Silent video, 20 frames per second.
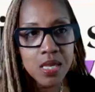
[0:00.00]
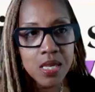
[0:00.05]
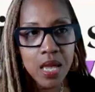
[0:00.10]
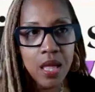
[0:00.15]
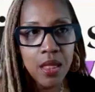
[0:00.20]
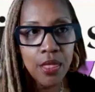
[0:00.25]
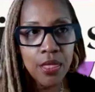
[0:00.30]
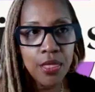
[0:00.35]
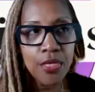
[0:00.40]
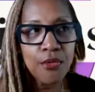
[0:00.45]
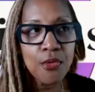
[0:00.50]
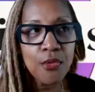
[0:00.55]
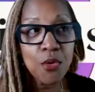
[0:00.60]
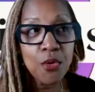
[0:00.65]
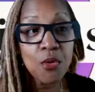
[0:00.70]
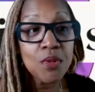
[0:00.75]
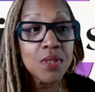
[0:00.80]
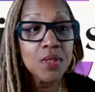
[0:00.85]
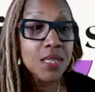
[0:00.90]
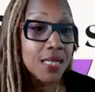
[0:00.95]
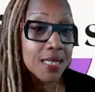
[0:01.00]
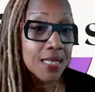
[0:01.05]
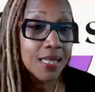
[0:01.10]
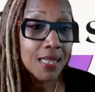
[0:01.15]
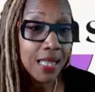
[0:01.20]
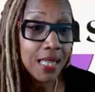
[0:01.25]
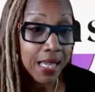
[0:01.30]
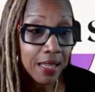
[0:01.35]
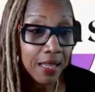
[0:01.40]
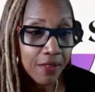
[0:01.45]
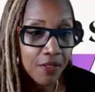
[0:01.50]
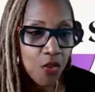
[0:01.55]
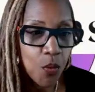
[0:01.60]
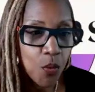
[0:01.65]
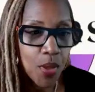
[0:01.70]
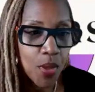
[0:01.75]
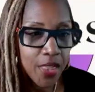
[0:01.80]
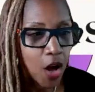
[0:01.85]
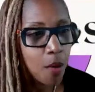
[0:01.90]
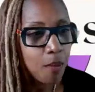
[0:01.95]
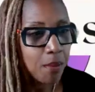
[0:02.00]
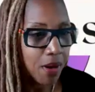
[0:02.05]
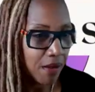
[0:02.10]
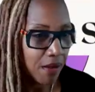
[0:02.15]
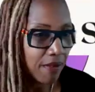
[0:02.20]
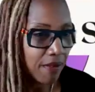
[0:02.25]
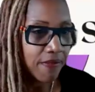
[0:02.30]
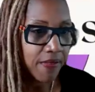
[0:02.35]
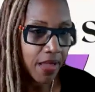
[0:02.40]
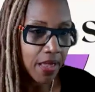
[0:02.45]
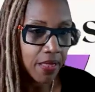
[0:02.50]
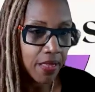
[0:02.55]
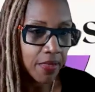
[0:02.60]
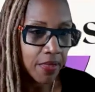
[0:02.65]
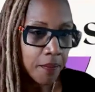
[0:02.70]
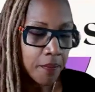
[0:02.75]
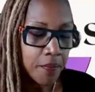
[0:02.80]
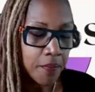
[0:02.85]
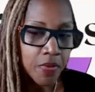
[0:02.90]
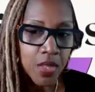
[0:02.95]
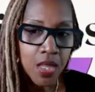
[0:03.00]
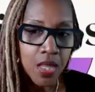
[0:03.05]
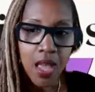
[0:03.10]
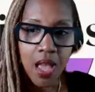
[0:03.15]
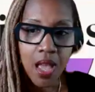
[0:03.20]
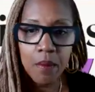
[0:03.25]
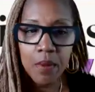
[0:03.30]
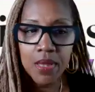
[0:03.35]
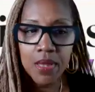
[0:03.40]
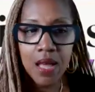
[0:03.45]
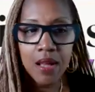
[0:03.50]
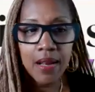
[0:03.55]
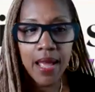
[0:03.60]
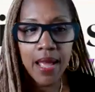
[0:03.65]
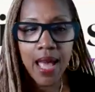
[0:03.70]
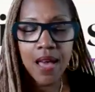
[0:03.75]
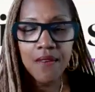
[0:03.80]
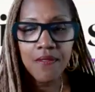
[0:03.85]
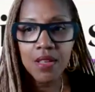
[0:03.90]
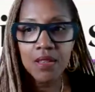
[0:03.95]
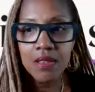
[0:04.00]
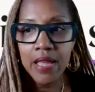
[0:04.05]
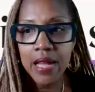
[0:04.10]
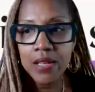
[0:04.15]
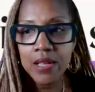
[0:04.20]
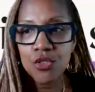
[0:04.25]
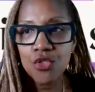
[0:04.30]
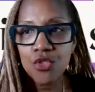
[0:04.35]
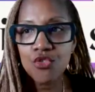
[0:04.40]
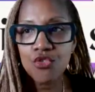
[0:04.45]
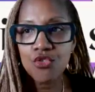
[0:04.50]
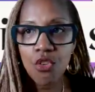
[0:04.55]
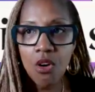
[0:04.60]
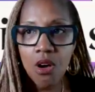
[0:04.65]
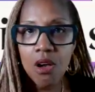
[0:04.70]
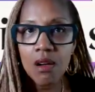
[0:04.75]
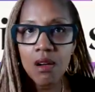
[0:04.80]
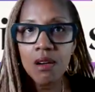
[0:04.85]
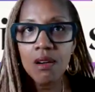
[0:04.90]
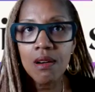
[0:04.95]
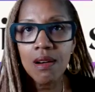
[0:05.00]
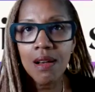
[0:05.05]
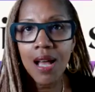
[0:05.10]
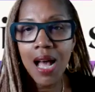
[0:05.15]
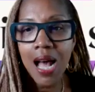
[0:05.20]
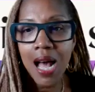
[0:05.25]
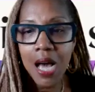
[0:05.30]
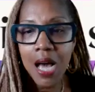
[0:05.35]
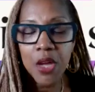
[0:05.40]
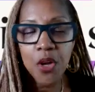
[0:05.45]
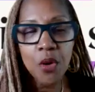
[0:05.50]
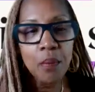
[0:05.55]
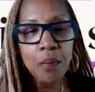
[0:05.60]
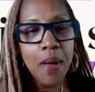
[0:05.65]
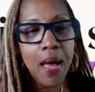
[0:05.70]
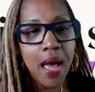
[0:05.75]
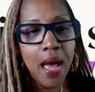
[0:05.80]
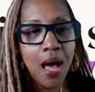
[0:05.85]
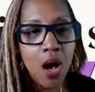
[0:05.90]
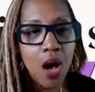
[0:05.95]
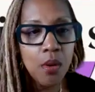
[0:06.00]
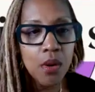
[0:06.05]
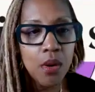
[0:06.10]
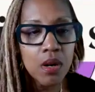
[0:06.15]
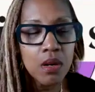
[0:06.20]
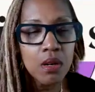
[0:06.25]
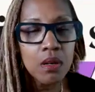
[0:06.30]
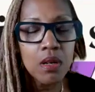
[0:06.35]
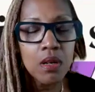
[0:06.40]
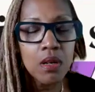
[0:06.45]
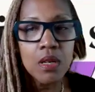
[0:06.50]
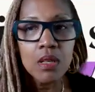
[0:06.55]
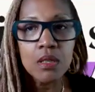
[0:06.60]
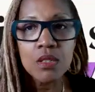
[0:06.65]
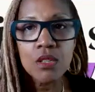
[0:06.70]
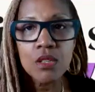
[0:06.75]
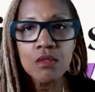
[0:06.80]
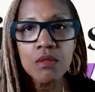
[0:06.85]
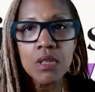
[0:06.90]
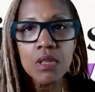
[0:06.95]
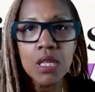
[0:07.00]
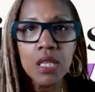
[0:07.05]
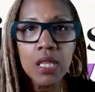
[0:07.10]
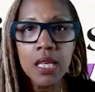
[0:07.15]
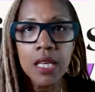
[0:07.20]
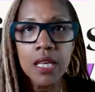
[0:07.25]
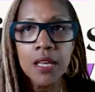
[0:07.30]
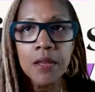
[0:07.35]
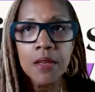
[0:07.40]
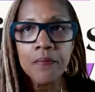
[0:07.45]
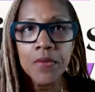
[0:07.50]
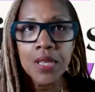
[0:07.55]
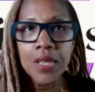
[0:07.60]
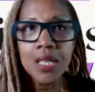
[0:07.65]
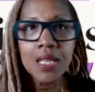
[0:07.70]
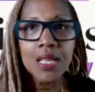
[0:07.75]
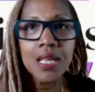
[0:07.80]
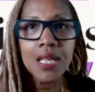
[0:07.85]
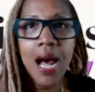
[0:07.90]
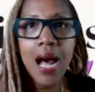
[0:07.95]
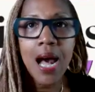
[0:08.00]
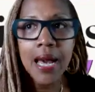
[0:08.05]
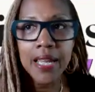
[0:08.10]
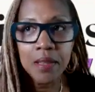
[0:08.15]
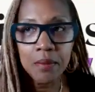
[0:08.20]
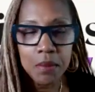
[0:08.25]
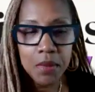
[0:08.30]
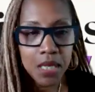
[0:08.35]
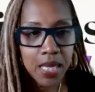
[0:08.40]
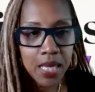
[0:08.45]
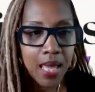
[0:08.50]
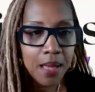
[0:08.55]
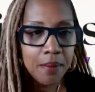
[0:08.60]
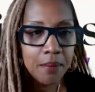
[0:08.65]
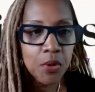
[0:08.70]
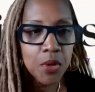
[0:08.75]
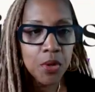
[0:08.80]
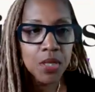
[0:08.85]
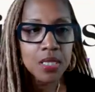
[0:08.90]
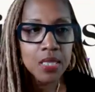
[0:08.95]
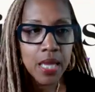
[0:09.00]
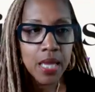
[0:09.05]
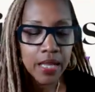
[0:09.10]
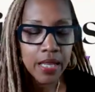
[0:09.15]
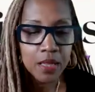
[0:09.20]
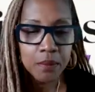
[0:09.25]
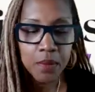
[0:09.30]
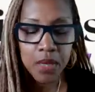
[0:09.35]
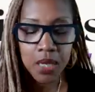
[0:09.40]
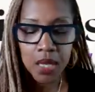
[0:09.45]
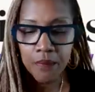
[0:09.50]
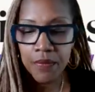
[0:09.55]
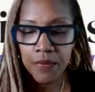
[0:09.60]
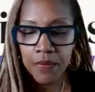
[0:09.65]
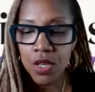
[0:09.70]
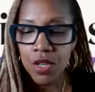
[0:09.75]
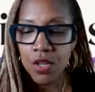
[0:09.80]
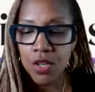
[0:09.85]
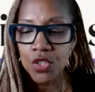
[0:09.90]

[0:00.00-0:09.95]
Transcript: to get through this life without my faith and without having that stronger, higher power to really guide me and protect me.